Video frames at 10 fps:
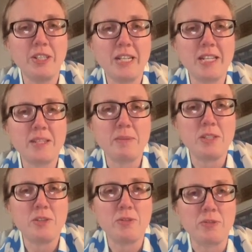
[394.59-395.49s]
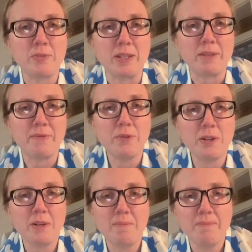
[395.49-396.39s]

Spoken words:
it has to be 2, 3, and 4.